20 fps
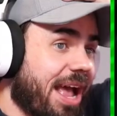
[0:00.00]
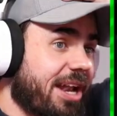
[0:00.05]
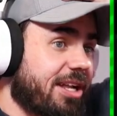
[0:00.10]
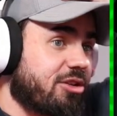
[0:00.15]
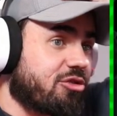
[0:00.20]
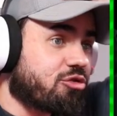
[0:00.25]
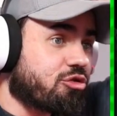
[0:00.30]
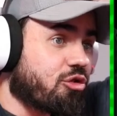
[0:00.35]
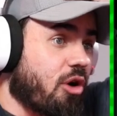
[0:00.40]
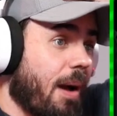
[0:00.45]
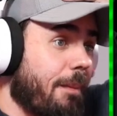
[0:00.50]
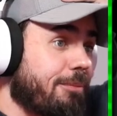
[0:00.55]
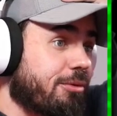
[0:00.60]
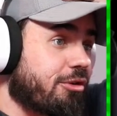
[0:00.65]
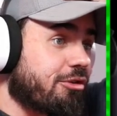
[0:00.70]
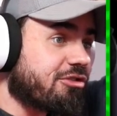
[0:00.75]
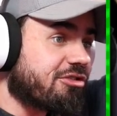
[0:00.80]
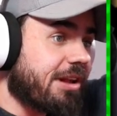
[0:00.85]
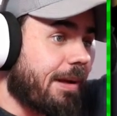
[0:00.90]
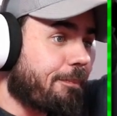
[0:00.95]
of drums
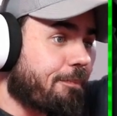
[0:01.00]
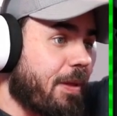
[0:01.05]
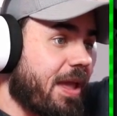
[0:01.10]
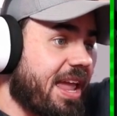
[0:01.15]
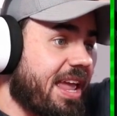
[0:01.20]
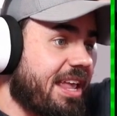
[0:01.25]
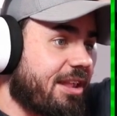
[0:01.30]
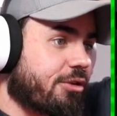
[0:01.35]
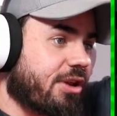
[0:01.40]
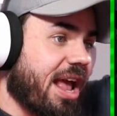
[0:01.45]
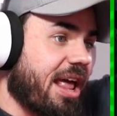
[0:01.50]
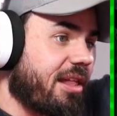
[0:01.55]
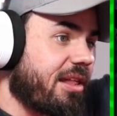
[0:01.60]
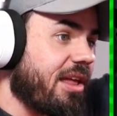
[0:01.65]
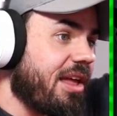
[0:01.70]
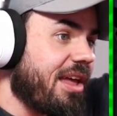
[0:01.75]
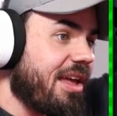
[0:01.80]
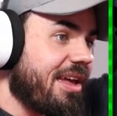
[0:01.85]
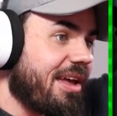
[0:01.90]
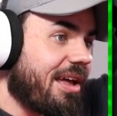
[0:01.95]
or something. He's got
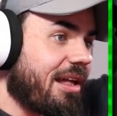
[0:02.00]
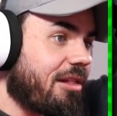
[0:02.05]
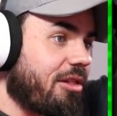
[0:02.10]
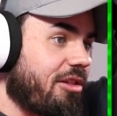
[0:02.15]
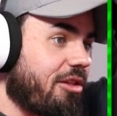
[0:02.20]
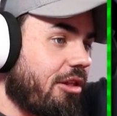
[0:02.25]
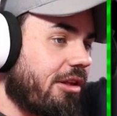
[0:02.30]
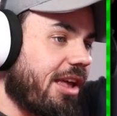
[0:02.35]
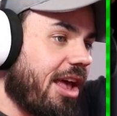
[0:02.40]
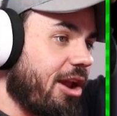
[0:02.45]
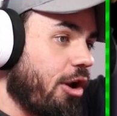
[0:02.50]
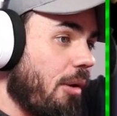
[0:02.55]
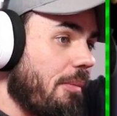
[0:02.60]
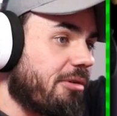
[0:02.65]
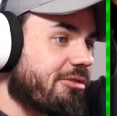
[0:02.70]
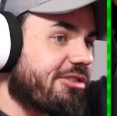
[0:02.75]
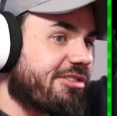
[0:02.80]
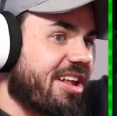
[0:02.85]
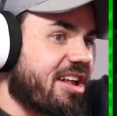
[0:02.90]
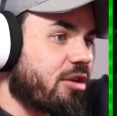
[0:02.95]
a little, it
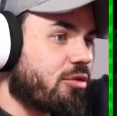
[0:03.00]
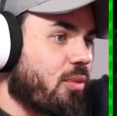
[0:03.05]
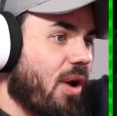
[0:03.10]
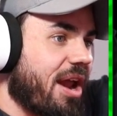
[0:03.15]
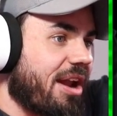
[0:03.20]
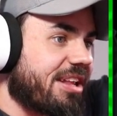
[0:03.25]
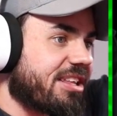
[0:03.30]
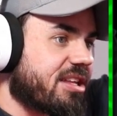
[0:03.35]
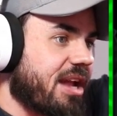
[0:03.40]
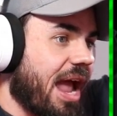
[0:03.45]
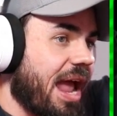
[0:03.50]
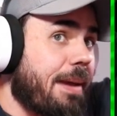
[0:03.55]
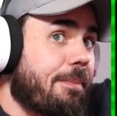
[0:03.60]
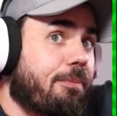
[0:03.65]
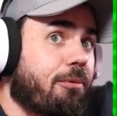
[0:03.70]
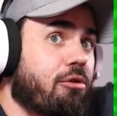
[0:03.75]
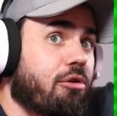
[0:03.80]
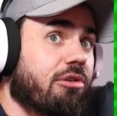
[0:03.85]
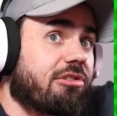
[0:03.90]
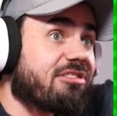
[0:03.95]
almost looks like he's wearing a
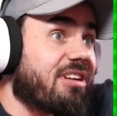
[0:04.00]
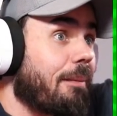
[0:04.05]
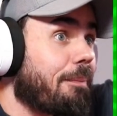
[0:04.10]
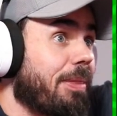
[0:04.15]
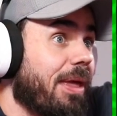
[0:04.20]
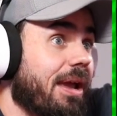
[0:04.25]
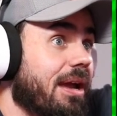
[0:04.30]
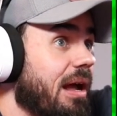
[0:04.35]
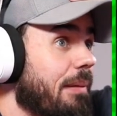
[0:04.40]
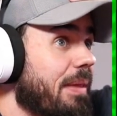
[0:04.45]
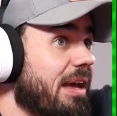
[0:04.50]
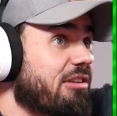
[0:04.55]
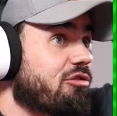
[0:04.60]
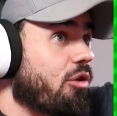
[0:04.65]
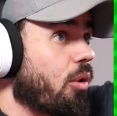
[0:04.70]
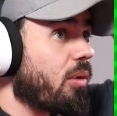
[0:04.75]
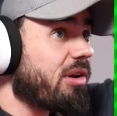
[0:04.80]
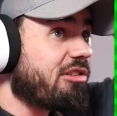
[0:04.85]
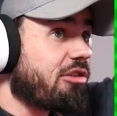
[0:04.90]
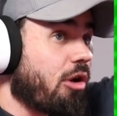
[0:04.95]
diaper or something. I'm not
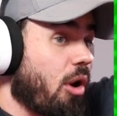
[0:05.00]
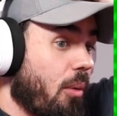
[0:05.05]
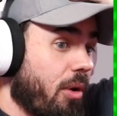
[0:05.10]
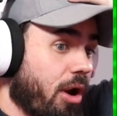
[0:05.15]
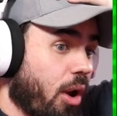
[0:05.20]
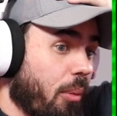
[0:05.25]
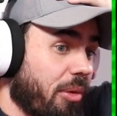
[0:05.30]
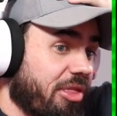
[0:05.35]
sure what's going on with